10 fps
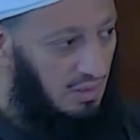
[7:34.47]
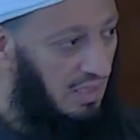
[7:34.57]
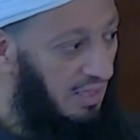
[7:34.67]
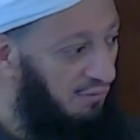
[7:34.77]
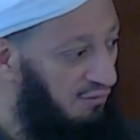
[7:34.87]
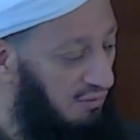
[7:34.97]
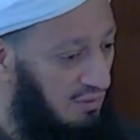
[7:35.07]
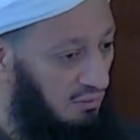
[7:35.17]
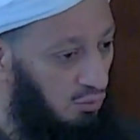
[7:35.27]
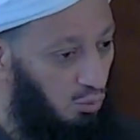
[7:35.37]
of
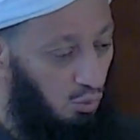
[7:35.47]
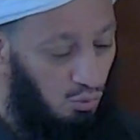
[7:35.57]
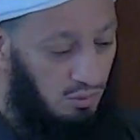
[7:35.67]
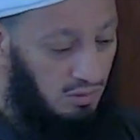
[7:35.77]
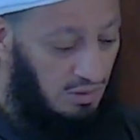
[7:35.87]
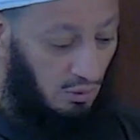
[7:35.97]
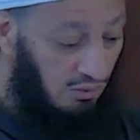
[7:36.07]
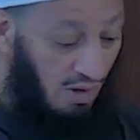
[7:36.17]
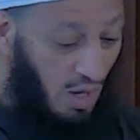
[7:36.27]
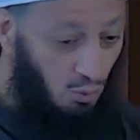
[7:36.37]
the
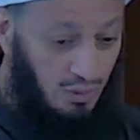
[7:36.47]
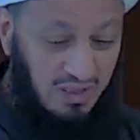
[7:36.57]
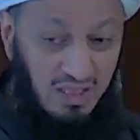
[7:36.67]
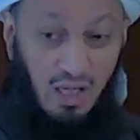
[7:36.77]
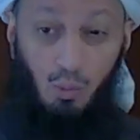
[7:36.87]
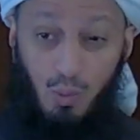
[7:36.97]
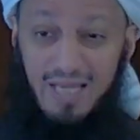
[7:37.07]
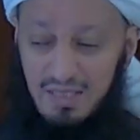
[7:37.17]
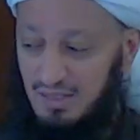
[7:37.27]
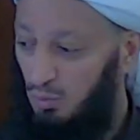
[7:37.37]
ground was little
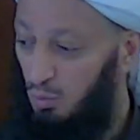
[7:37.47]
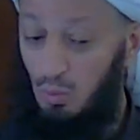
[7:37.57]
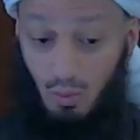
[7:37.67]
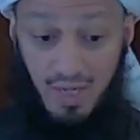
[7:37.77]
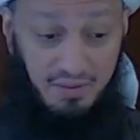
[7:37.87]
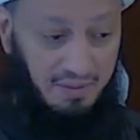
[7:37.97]
wet with water.